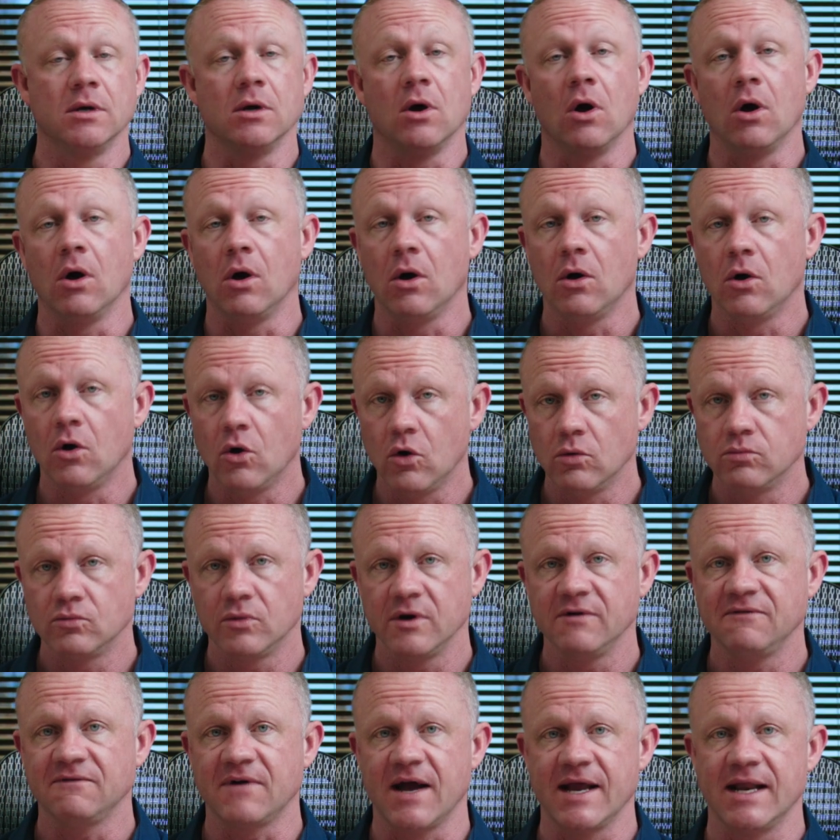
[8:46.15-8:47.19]
and all home
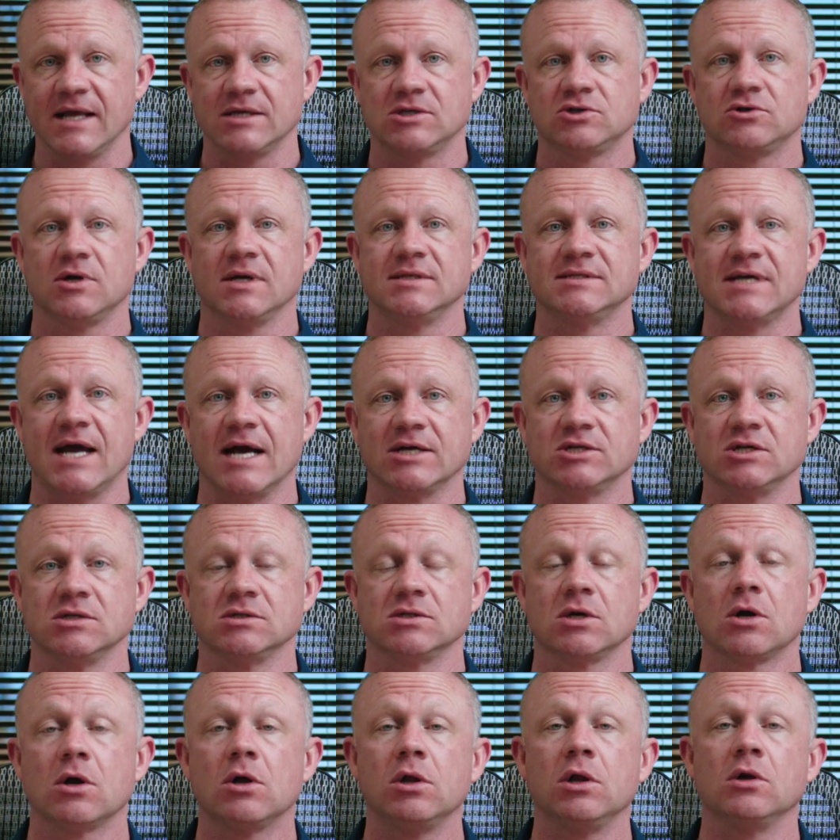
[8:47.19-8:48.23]
refinance
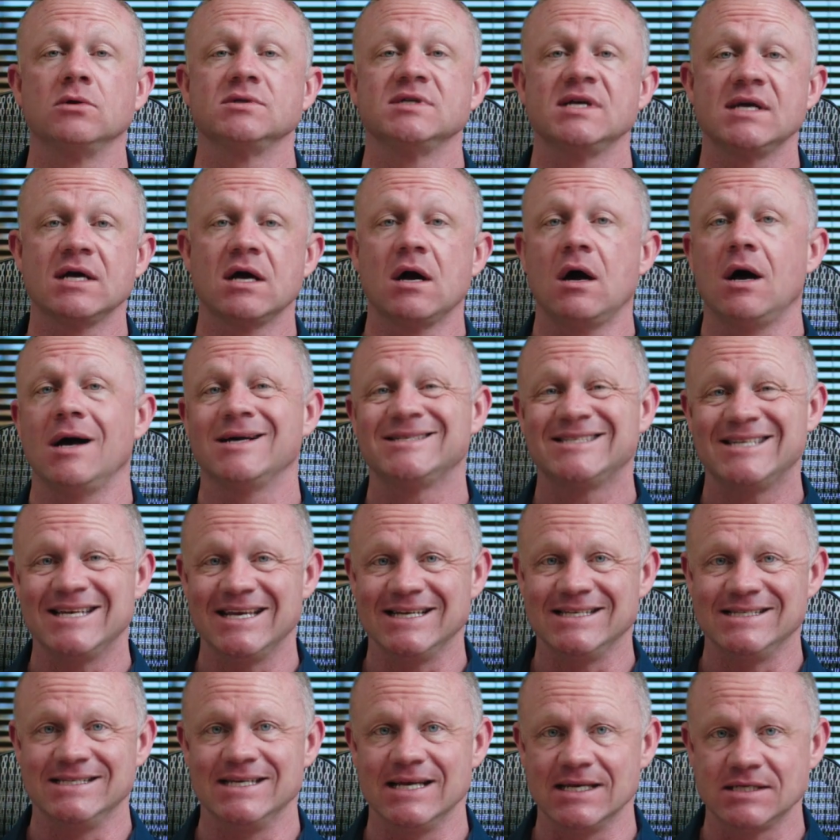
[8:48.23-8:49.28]
transactions, closing costs
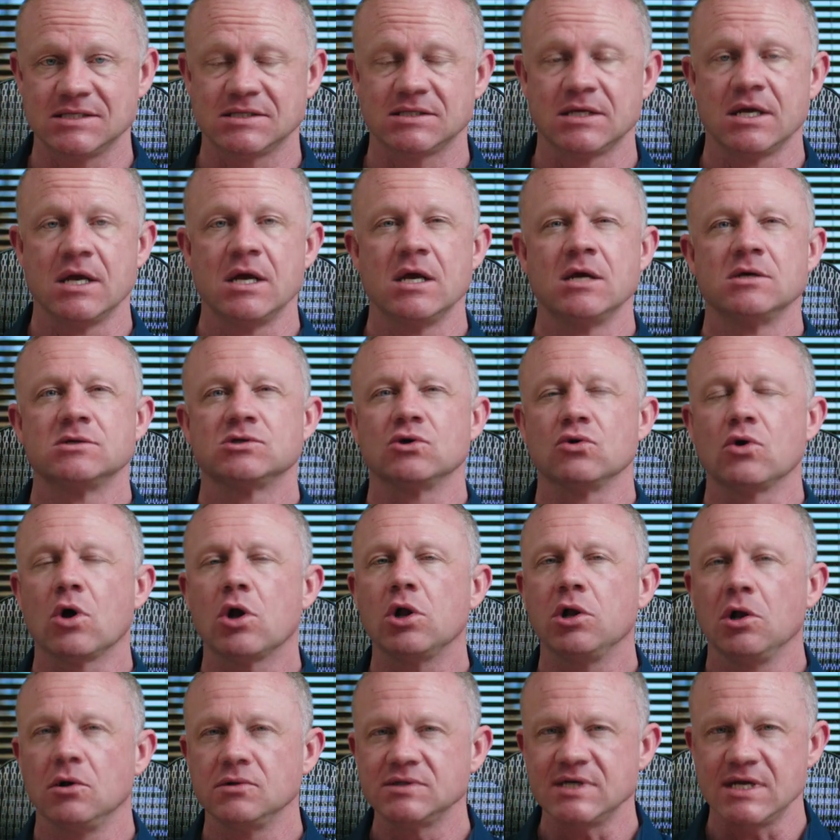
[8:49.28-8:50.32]
exist. So
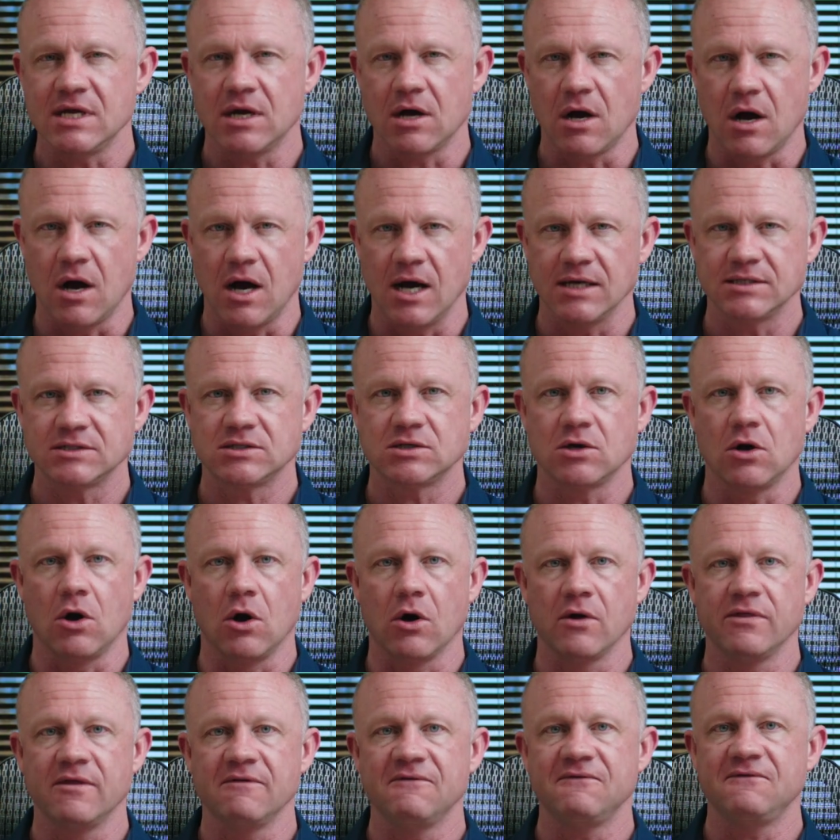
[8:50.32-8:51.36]
closing costs
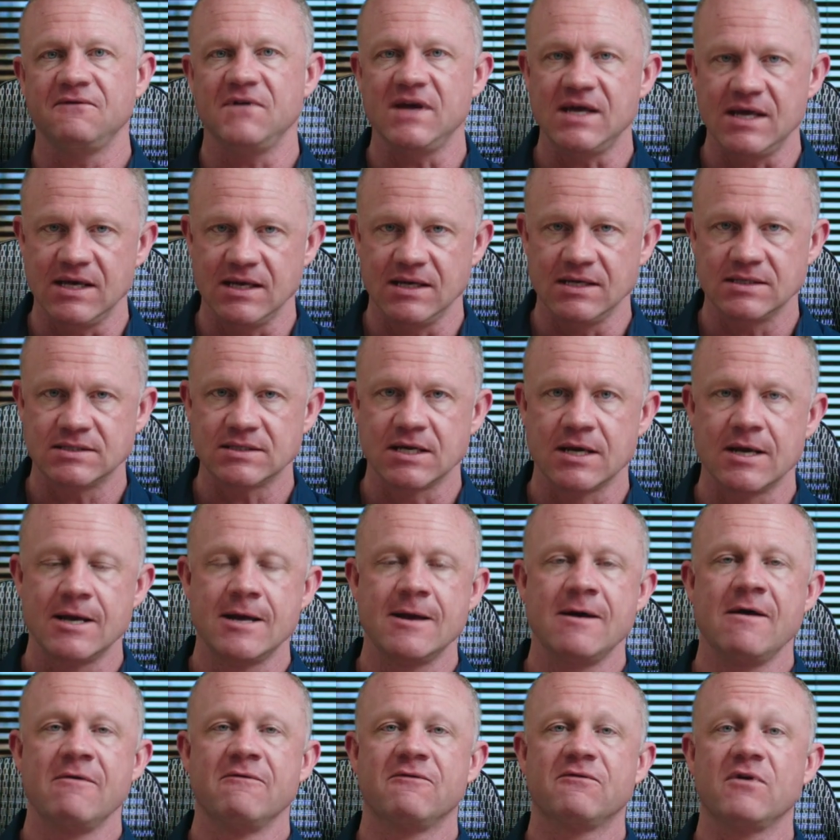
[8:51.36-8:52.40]
are the fees
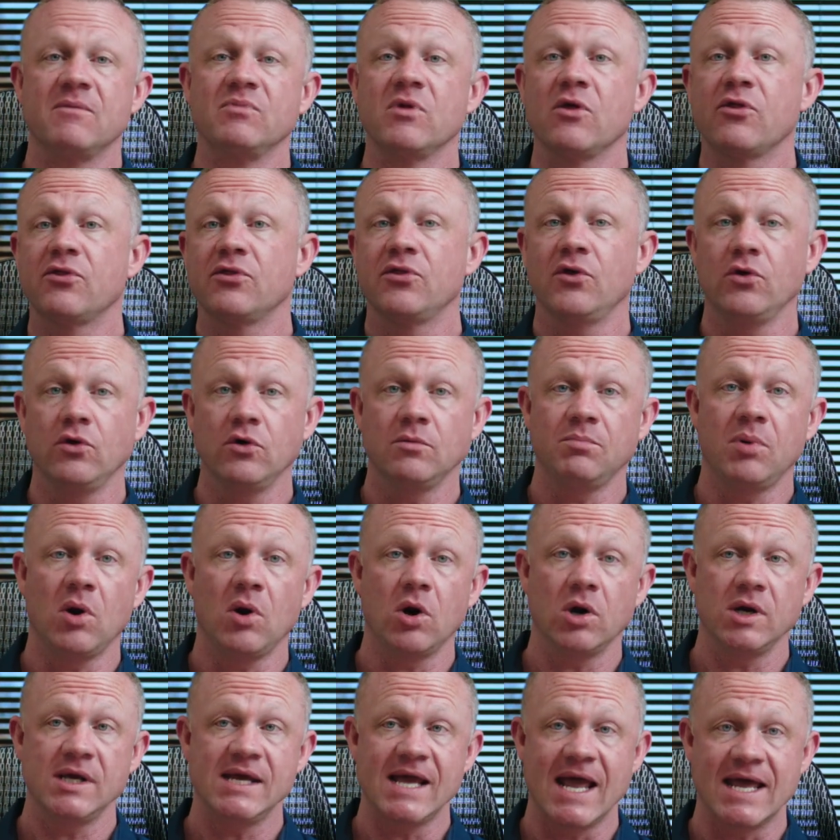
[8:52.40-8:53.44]
from the
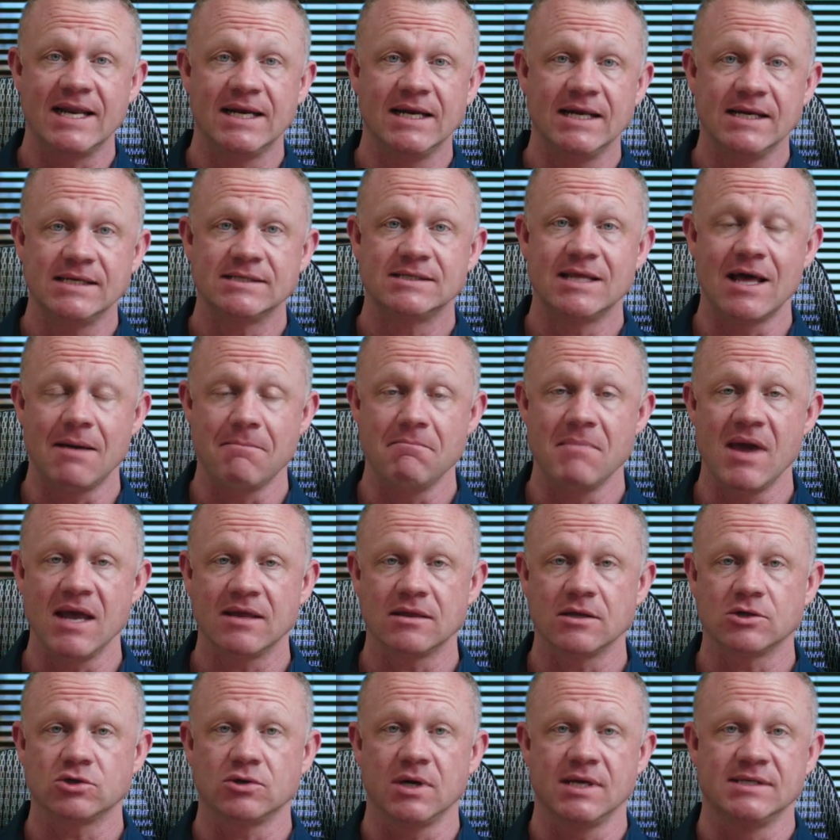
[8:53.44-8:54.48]
third-party entities that make
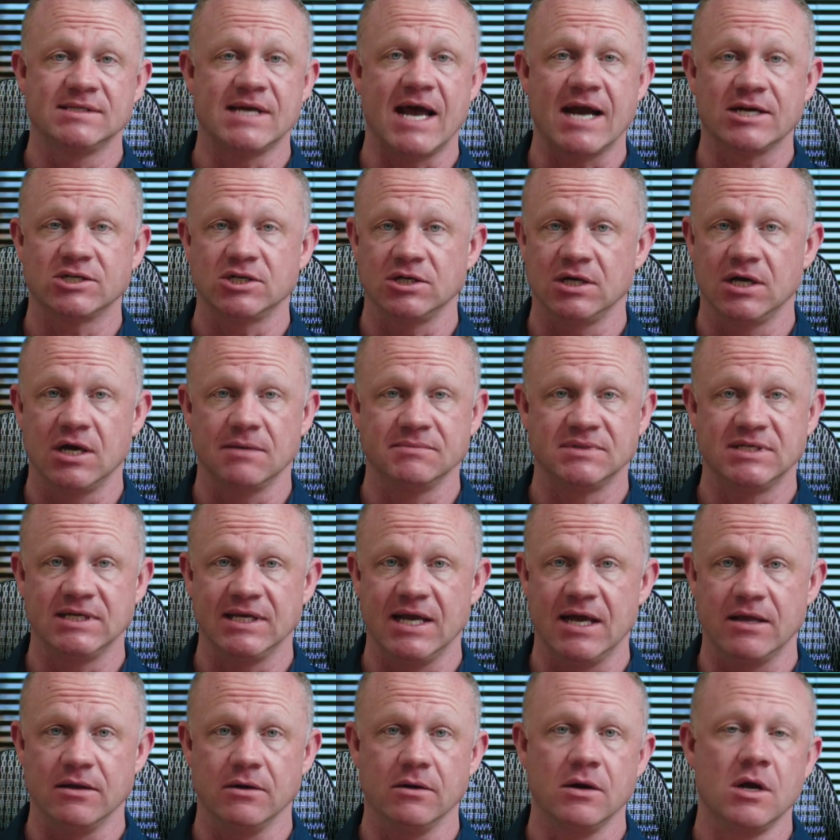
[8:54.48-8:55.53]
the transaction come
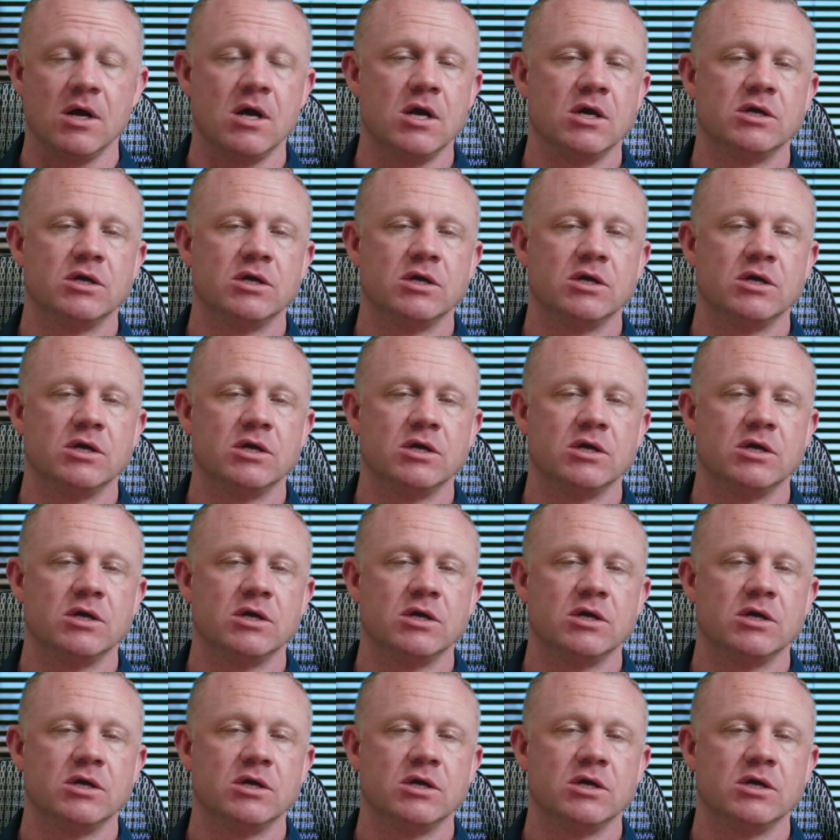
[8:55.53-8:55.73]
together.